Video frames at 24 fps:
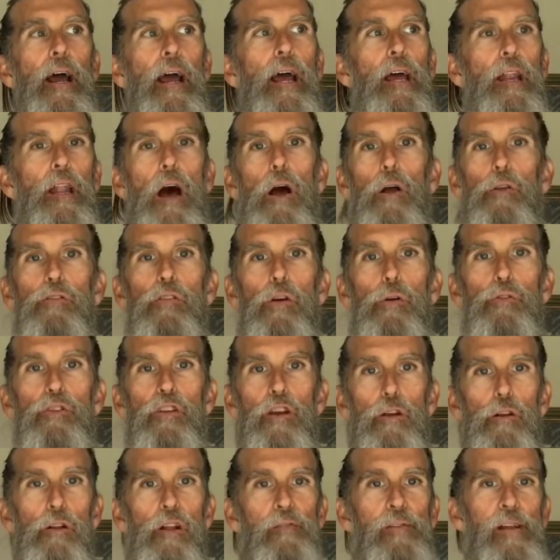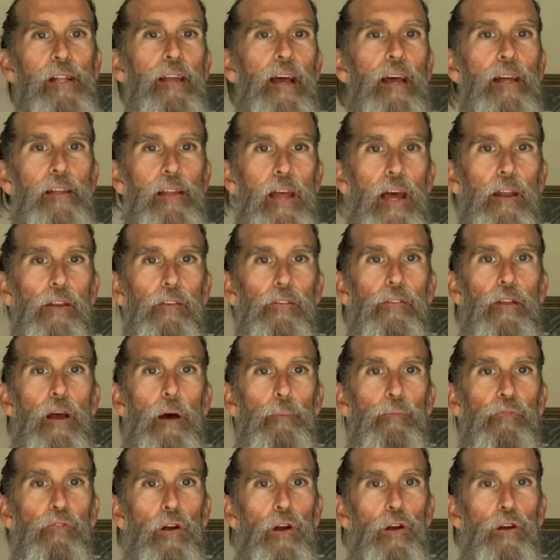And also too, let me take that a
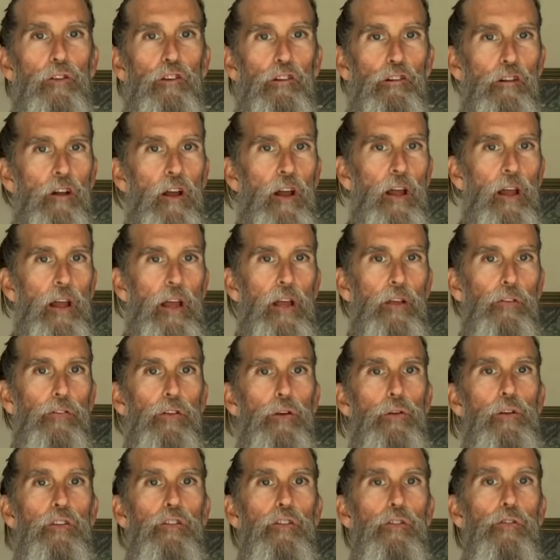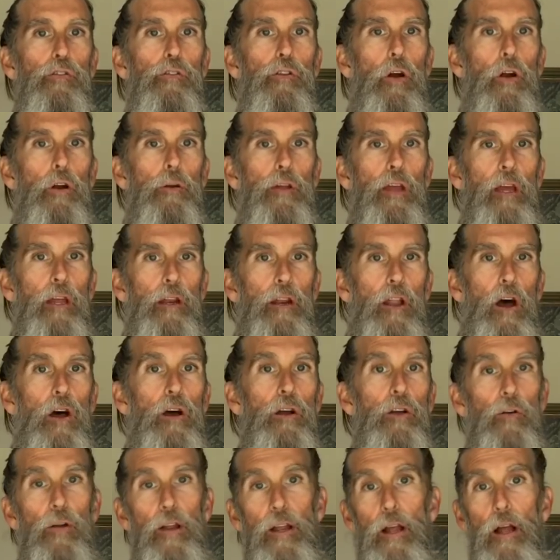step further. as soon as you start getting
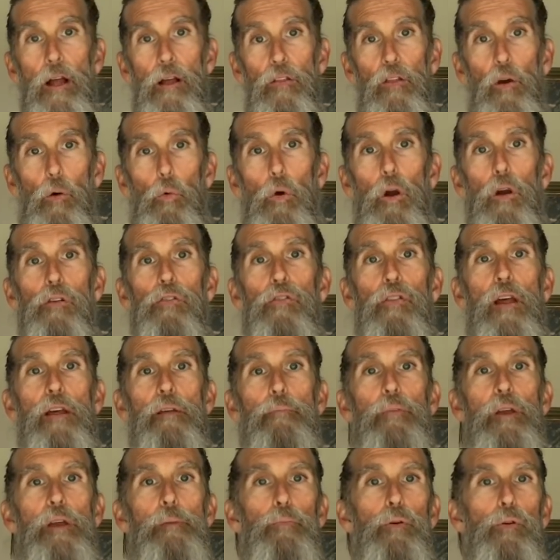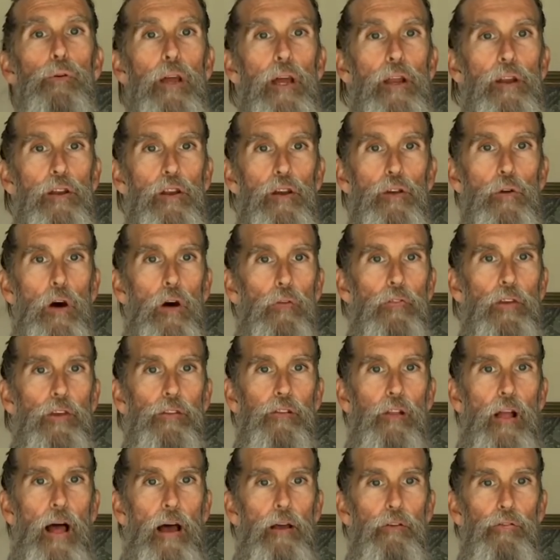hungry, the worst thing people can do on
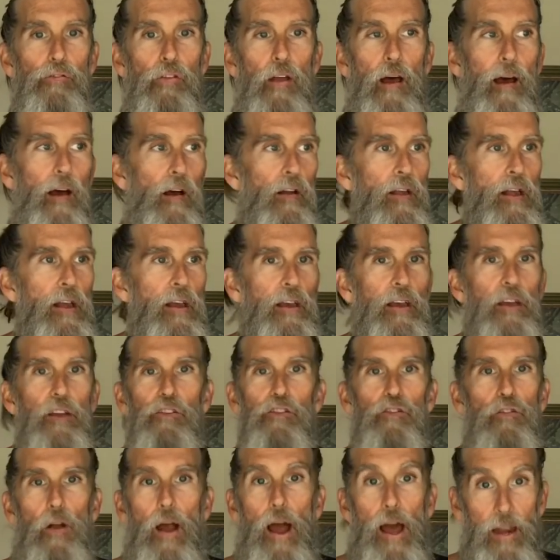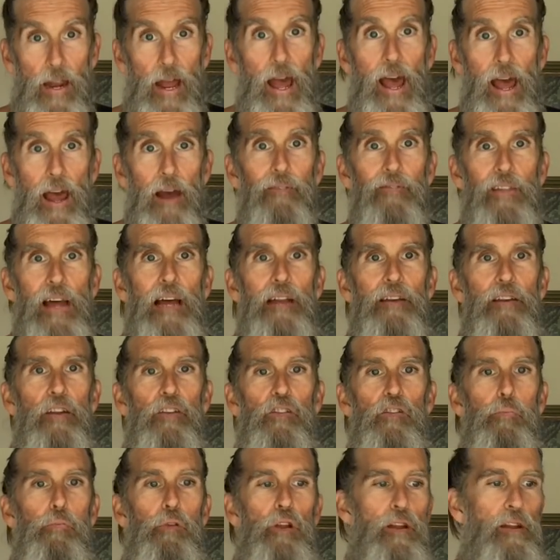this lifestyle is try to have that
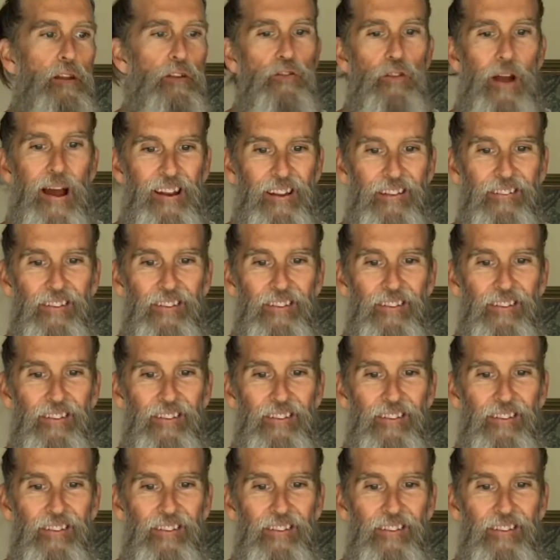discipline and try